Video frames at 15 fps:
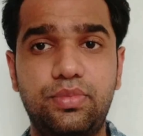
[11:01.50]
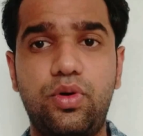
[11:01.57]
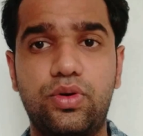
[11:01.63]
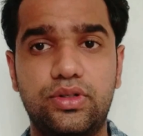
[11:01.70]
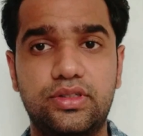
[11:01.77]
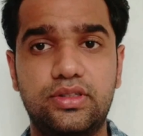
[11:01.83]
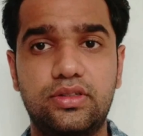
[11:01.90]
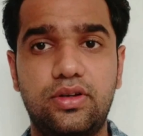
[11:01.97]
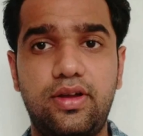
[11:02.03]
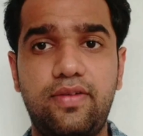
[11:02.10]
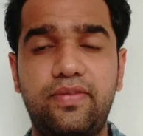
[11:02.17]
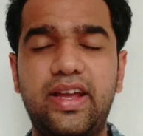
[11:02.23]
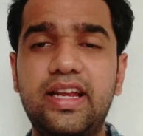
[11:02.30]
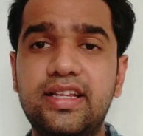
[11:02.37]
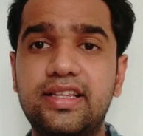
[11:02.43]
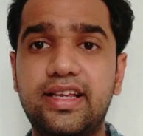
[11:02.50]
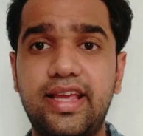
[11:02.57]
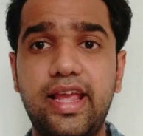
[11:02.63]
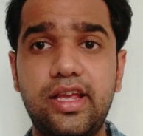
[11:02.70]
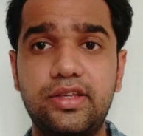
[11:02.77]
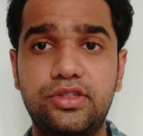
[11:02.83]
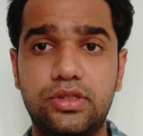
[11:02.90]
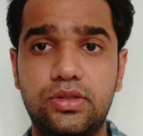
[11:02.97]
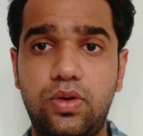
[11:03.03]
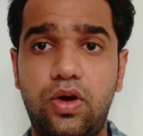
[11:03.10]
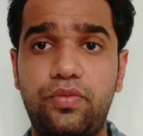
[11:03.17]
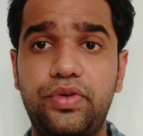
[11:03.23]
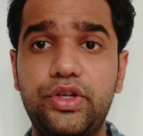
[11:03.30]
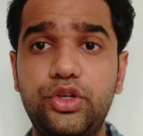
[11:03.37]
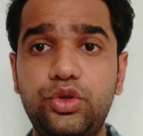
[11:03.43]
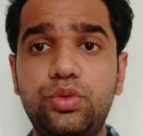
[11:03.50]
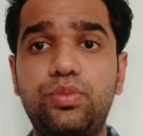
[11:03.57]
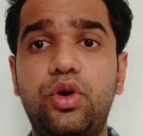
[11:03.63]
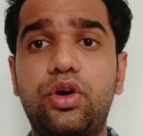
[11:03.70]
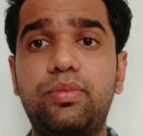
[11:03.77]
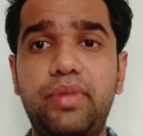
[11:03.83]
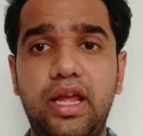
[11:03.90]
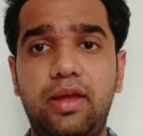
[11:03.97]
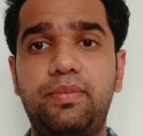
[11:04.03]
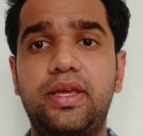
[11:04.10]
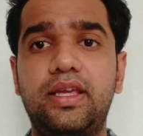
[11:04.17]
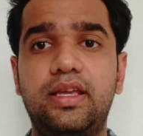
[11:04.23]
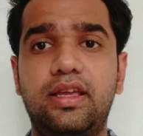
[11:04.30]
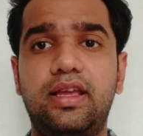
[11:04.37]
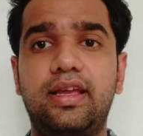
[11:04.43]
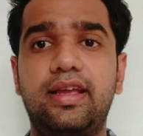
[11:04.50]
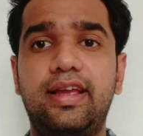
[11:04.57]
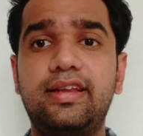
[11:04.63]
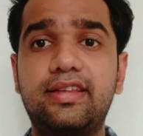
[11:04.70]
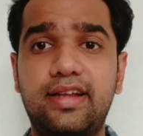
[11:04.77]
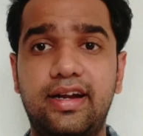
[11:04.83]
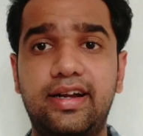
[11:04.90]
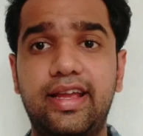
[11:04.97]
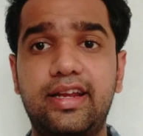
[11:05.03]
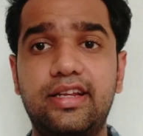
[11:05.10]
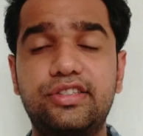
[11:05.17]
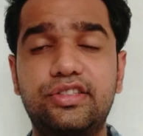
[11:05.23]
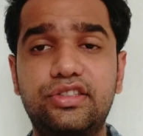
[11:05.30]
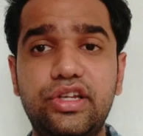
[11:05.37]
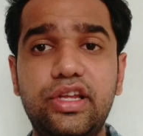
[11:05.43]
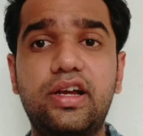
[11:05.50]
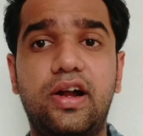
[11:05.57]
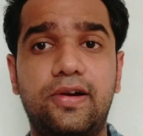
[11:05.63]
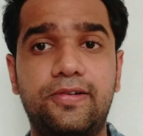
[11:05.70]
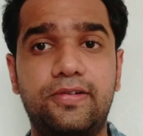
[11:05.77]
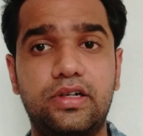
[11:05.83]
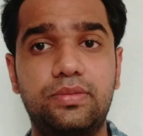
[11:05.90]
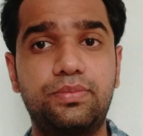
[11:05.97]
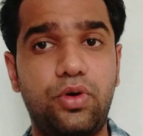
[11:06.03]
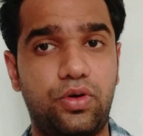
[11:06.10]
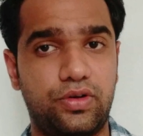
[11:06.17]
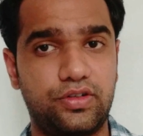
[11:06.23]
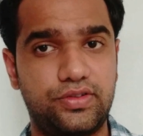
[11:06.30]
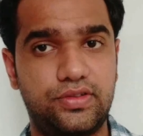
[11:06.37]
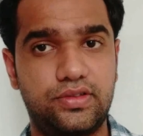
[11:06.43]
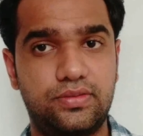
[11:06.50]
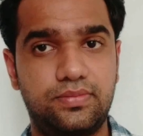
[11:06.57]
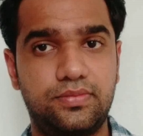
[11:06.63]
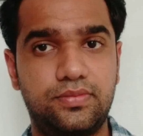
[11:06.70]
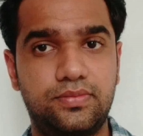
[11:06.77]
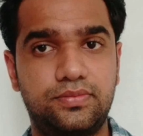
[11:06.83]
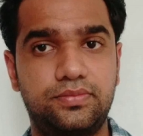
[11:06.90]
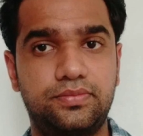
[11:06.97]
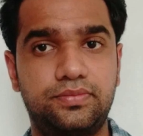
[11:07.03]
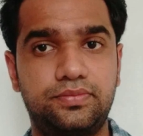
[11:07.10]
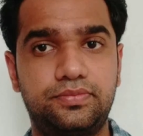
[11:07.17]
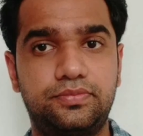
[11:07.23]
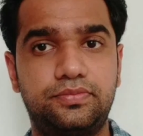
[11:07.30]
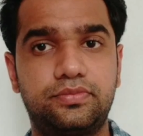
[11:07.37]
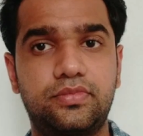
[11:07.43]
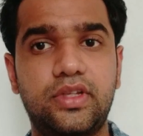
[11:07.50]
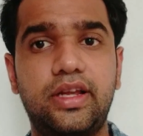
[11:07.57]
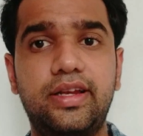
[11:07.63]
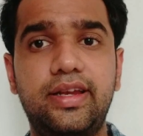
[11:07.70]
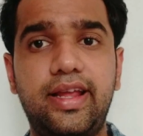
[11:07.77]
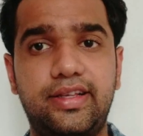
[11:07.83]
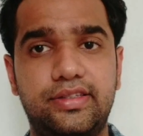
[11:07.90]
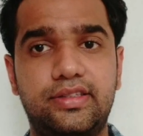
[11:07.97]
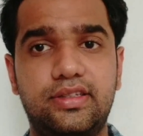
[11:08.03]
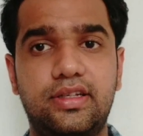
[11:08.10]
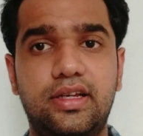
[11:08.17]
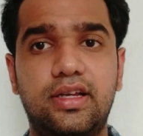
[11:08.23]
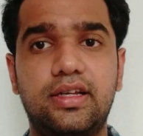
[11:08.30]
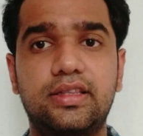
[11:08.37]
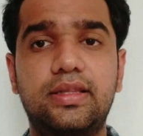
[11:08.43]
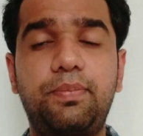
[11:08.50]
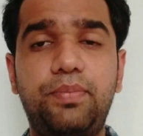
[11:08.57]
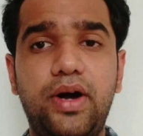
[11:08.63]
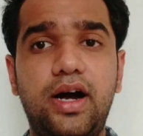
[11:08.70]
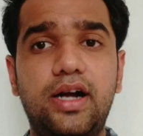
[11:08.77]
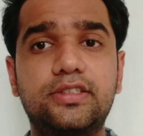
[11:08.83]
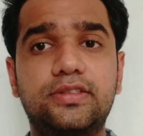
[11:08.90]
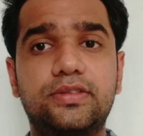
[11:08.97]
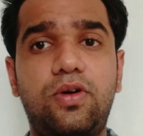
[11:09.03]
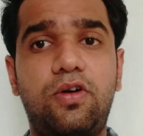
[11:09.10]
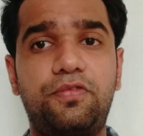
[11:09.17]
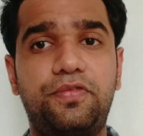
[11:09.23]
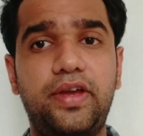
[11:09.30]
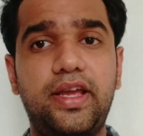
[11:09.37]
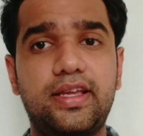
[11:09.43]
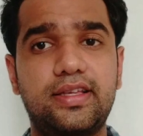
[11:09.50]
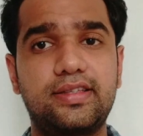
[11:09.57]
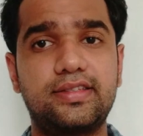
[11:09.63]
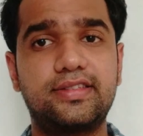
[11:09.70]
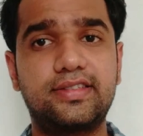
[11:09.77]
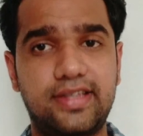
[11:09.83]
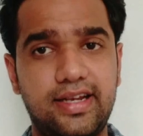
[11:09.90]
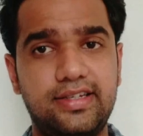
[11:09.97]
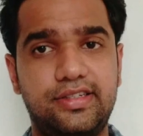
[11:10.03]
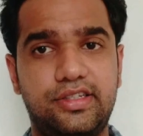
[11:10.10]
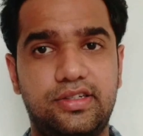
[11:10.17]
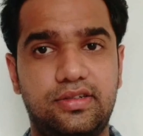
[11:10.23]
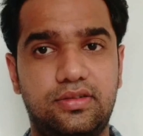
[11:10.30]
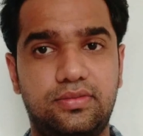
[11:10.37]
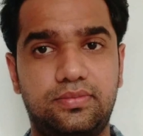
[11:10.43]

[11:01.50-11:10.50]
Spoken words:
bones, while in the case of a newborn baby, it contains 300 bones. Next, the parts of a skeleton.